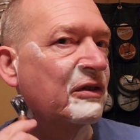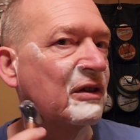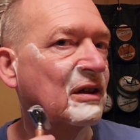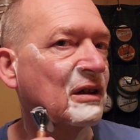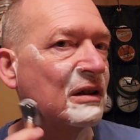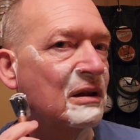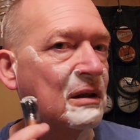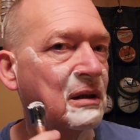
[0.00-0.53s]

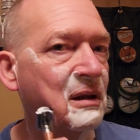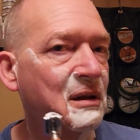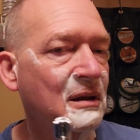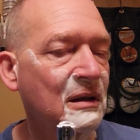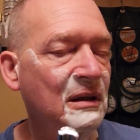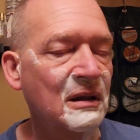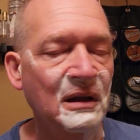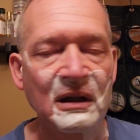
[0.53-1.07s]

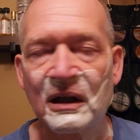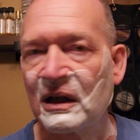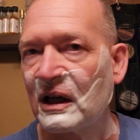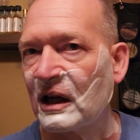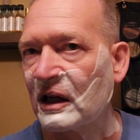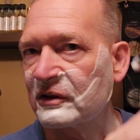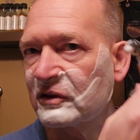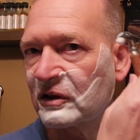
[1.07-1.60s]

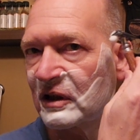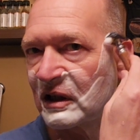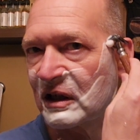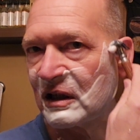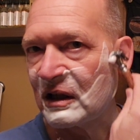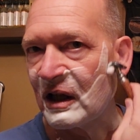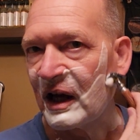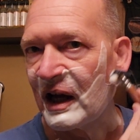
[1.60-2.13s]
I took a
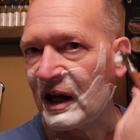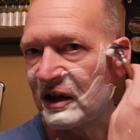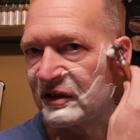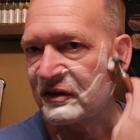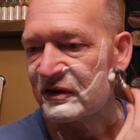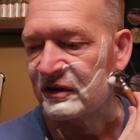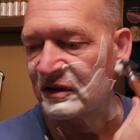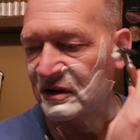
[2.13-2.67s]

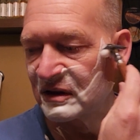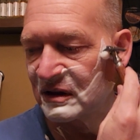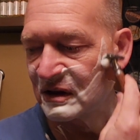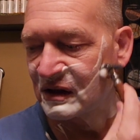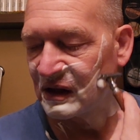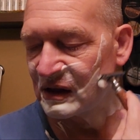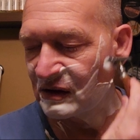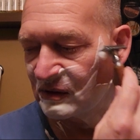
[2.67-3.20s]
class
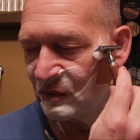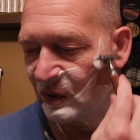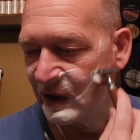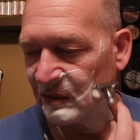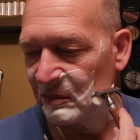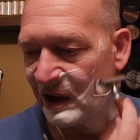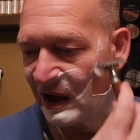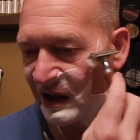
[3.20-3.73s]
way
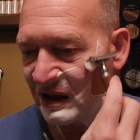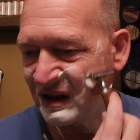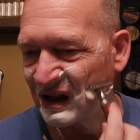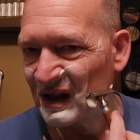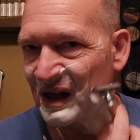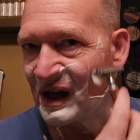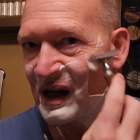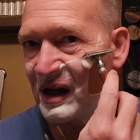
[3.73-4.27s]
back in the
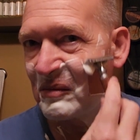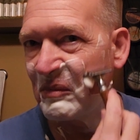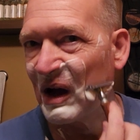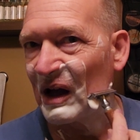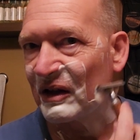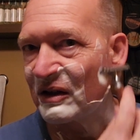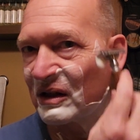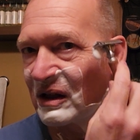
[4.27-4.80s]
day
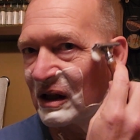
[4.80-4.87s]
about